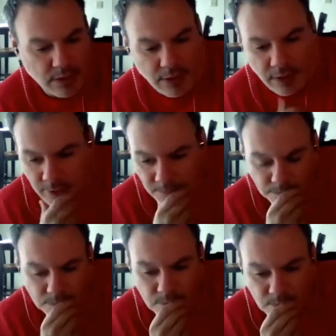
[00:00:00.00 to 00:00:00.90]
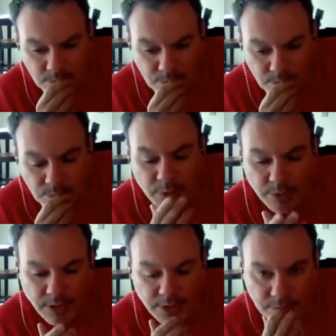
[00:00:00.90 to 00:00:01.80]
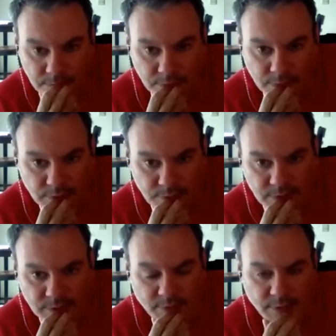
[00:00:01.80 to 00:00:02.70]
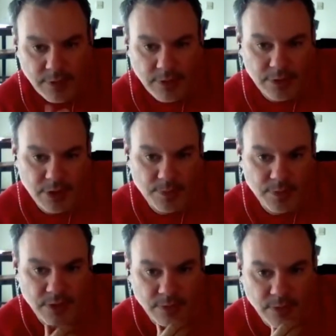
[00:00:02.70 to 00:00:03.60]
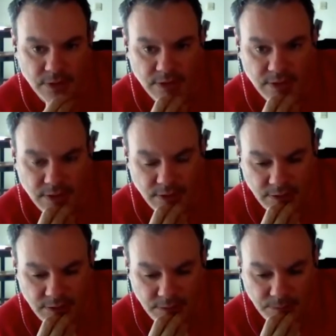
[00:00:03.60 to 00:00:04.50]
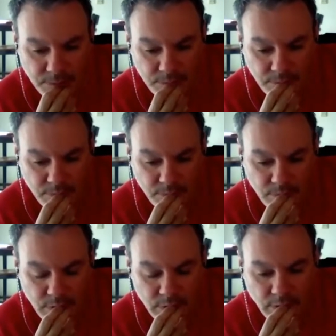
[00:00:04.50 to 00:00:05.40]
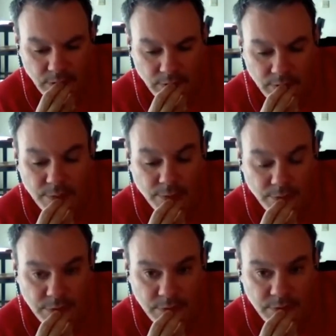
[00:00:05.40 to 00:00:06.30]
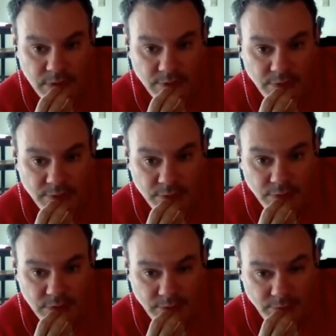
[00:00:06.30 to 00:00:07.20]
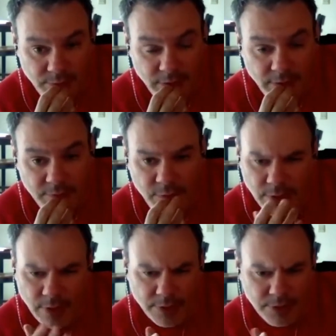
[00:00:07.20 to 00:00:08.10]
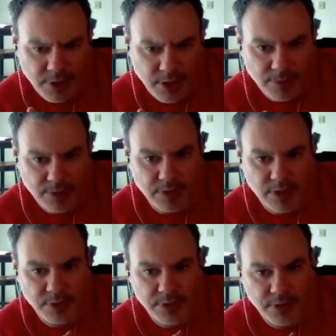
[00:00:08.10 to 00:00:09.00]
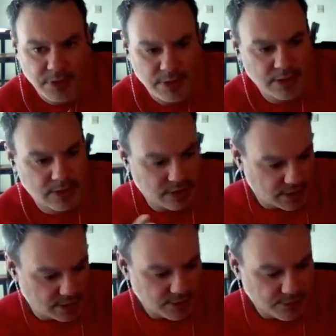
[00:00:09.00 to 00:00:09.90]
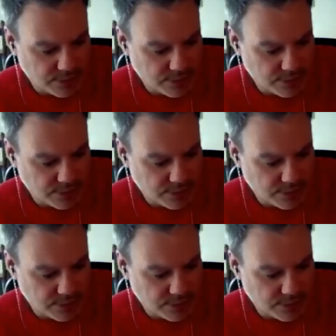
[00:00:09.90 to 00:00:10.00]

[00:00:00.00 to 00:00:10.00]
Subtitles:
But okay, so specifically the chapters I want to discuss are 32, 74, and 75. There are other chapters included in this